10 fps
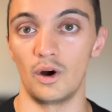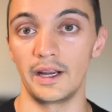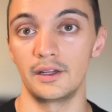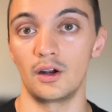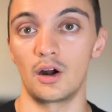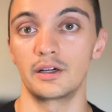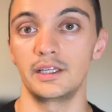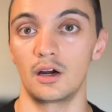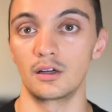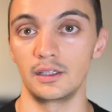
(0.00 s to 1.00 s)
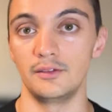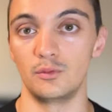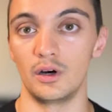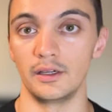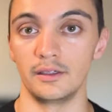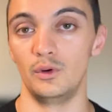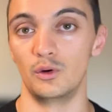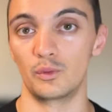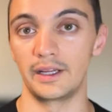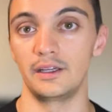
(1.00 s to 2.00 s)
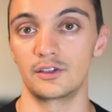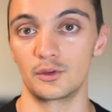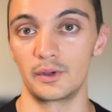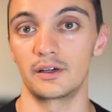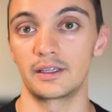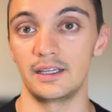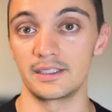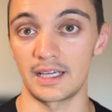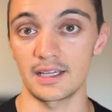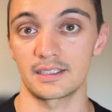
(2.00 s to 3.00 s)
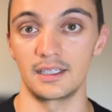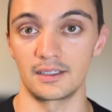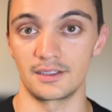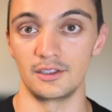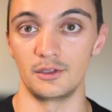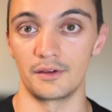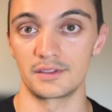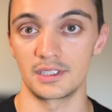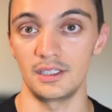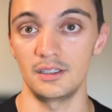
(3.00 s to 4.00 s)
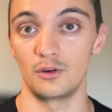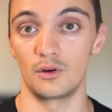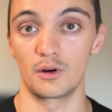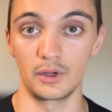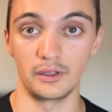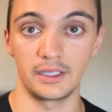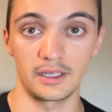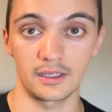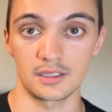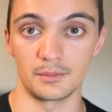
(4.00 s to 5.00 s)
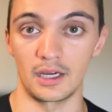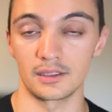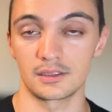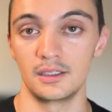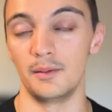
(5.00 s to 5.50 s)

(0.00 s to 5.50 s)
Why did RDR leave one? Will Reinier de Ridder get his ass kicked in the UFC or will he kick some ass?